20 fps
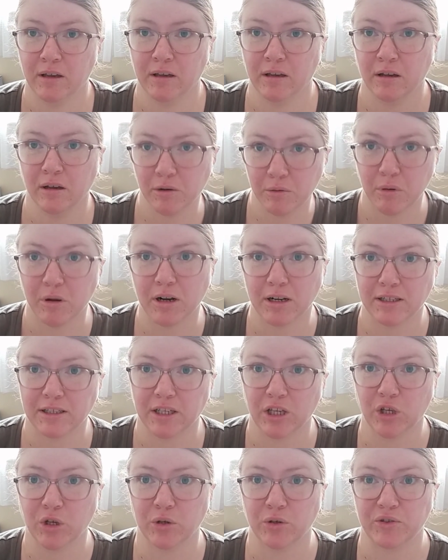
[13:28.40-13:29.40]
quality
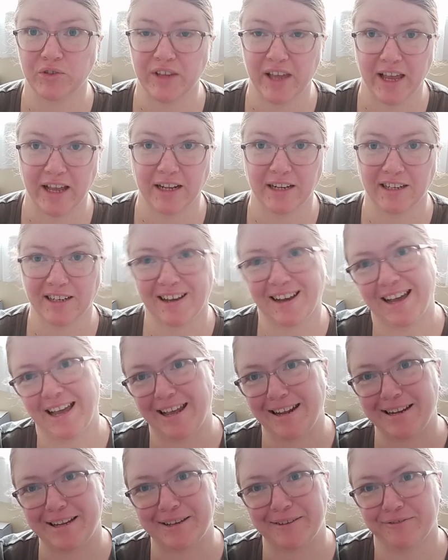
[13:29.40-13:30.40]
goods, and I
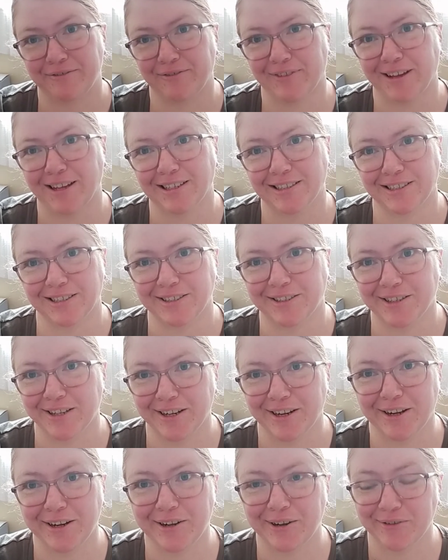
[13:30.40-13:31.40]
had gift vouchers that
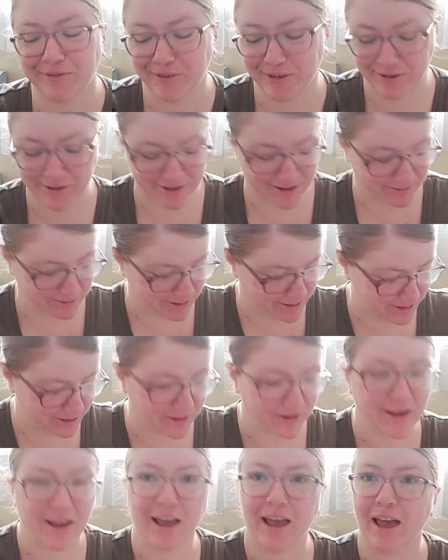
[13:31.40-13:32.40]
I got for Christmas, so
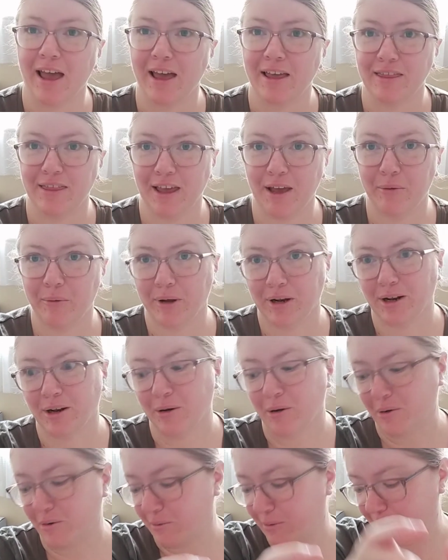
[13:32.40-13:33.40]
that went a
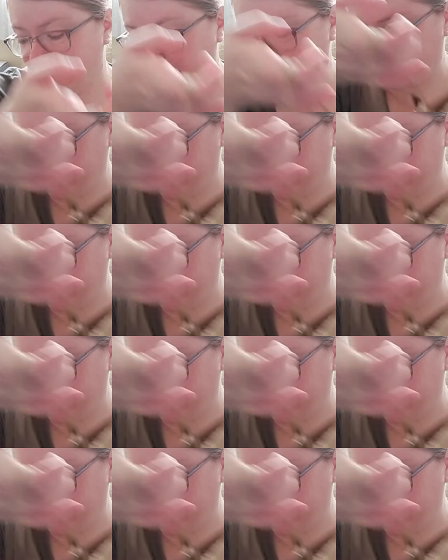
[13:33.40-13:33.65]
long way.